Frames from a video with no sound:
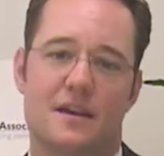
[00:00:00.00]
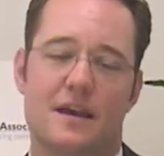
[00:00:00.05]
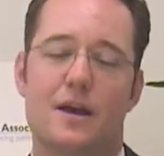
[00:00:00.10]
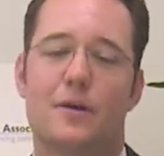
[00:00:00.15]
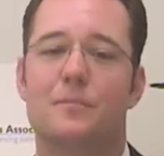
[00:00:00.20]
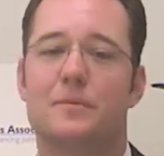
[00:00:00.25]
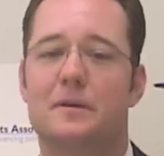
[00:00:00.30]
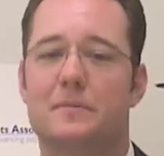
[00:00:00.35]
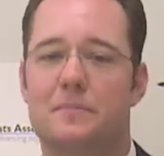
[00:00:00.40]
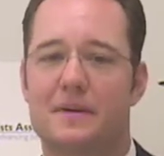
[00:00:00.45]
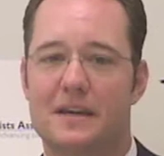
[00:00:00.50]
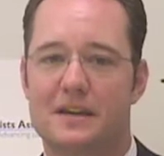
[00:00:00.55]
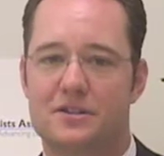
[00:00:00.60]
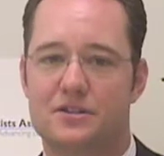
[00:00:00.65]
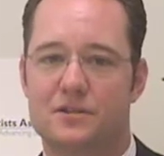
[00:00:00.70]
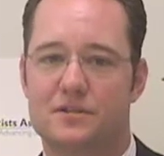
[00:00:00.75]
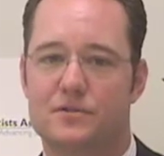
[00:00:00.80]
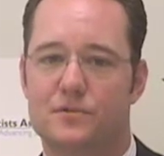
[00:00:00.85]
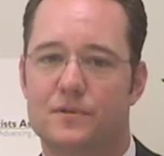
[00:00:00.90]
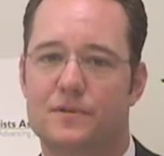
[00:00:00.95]
helping
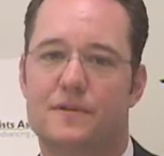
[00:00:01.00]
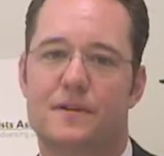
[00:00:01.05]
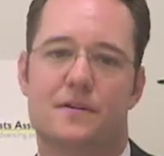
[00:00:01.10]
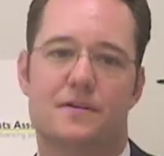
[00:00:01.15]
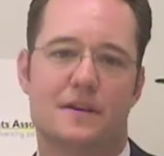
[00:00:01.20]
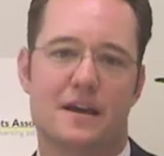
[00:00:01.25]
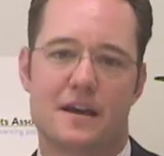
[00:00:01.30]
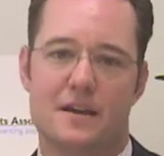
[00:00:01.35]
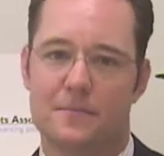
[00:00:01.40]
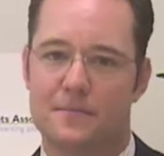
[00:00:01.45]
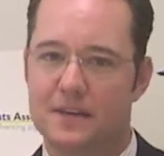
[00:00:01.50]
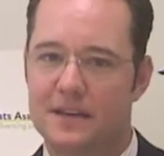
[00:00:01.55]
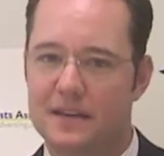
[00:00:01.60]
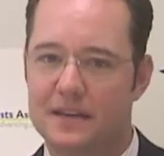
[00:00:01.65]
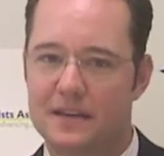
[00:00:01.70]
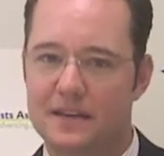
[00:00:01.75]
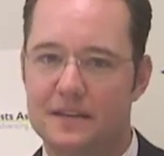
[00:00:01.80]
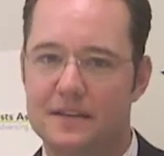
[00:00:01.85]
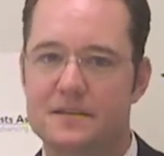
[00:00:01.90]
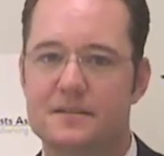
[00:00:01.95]
patients with their
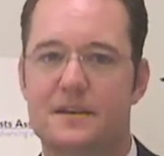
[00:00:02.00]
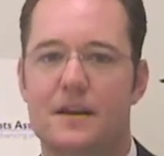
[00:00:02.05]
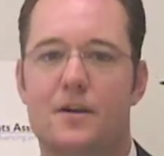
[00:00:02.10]
diabetes,